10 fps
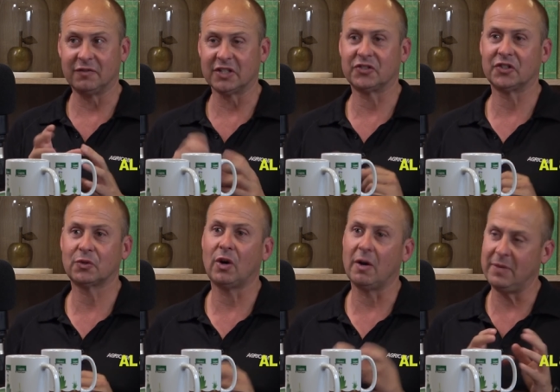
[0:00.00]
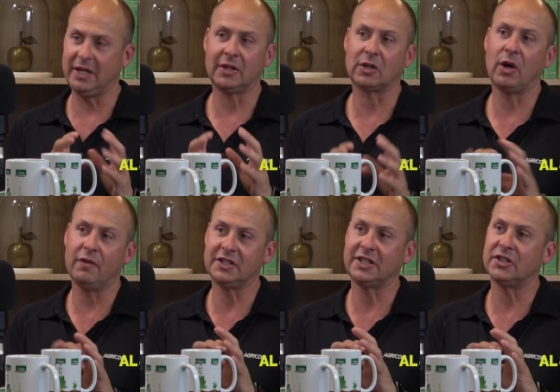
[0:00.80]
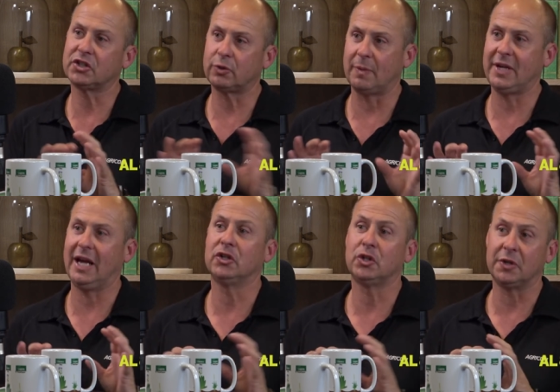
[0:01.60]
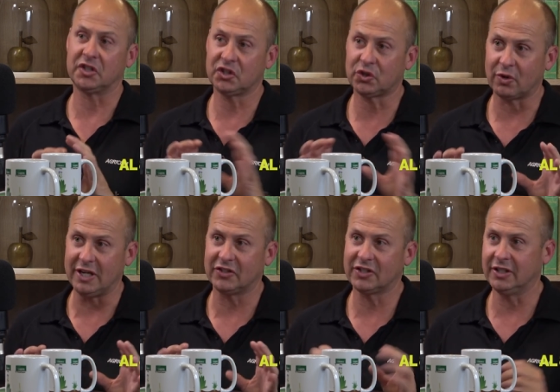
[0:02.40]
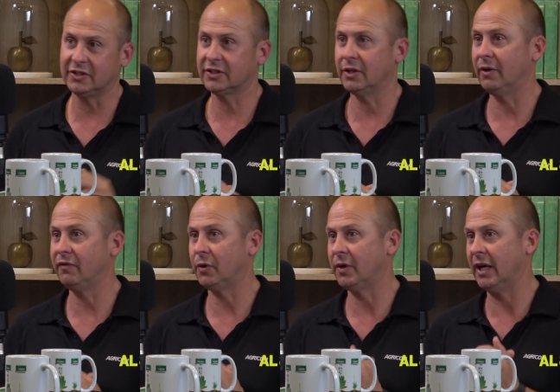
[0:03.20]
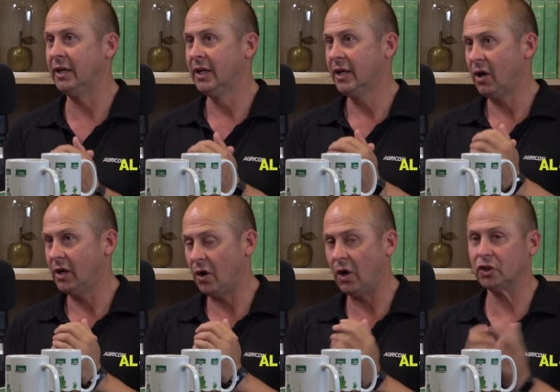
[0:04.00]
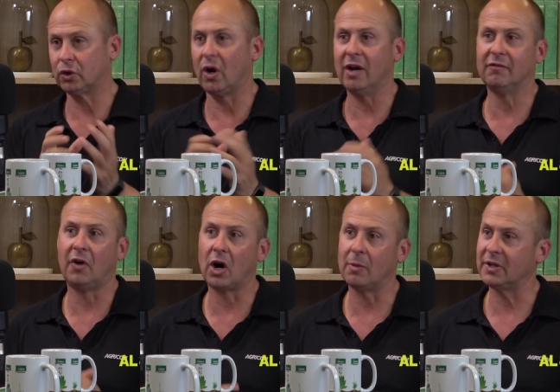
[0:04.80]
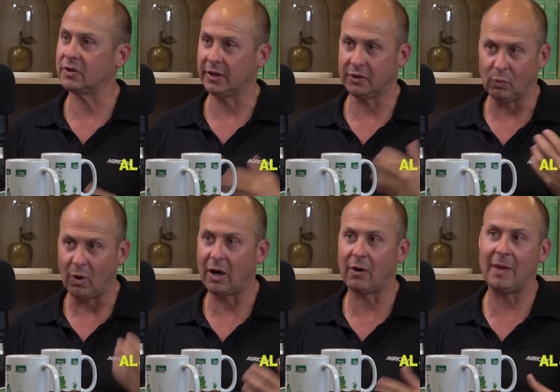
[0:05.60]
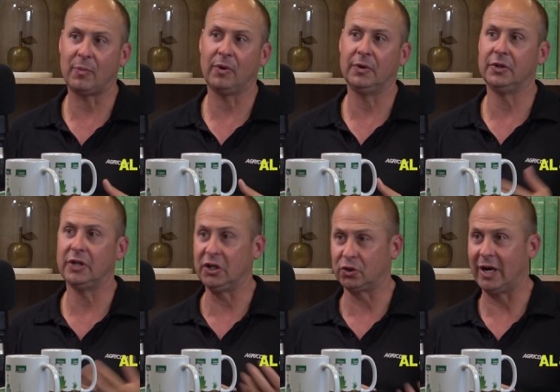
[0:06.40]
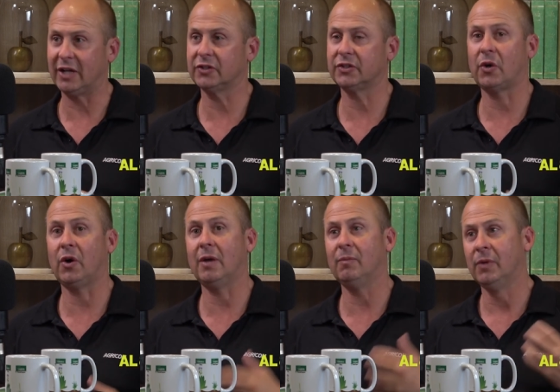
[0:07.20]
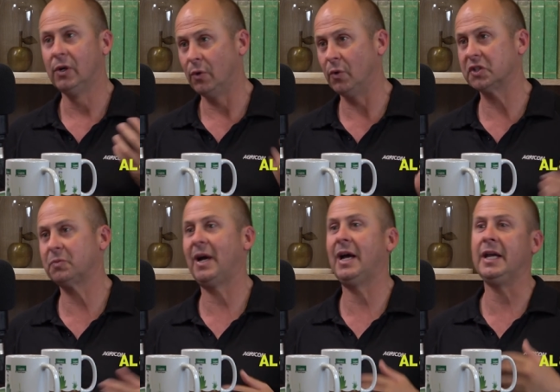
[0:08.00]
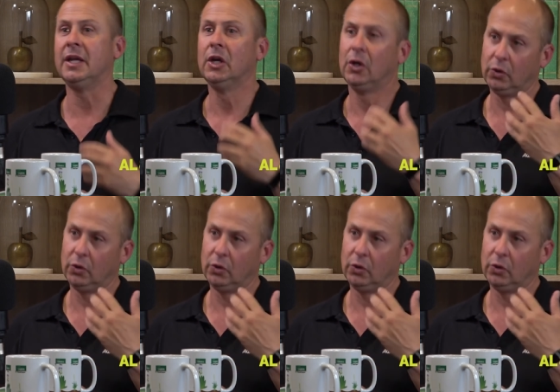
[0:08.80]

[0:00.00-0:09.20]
as I've just described, many of the clovers get stripped out during stress. And so if you're in a hot, dry environment like the Wairarapa and a drought time, Hawke's Bay,